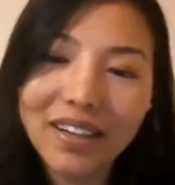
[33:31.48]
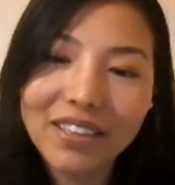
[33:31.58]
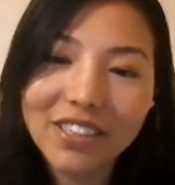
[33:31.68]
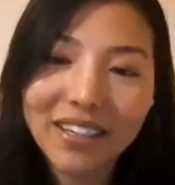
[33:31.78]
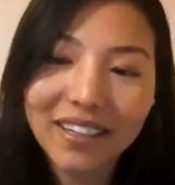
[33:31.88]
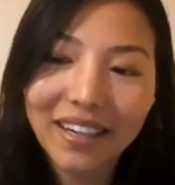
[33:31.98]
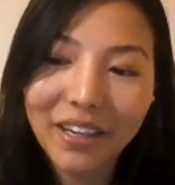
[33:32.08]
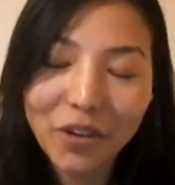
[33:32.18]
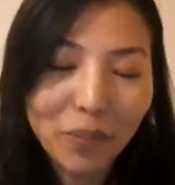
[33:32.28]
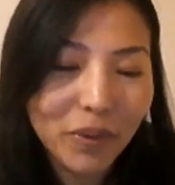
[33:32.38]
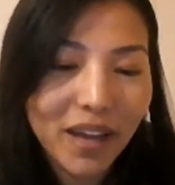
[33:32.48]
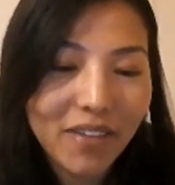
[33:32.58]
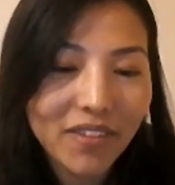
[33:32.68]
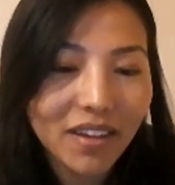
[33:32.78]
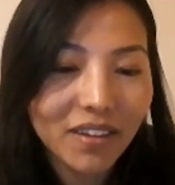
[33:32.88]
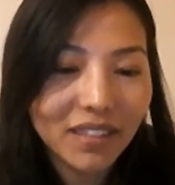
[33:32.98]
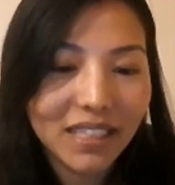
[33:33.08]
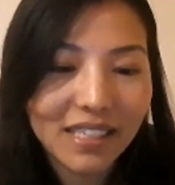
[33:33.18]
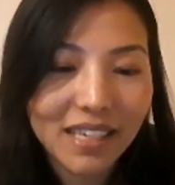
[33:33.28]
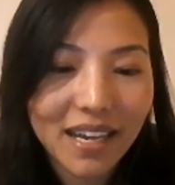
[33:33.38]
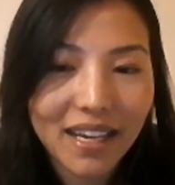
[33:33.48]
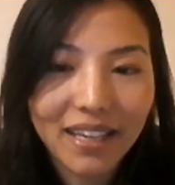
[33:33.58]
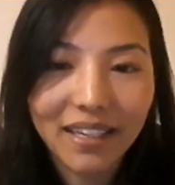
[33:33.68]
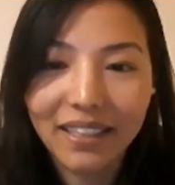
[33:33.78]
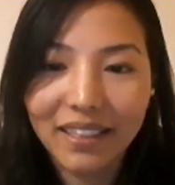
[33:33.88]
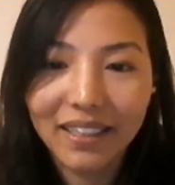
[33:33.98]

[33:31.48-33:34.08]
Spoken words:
Akanksha. I hope you have a lovely day.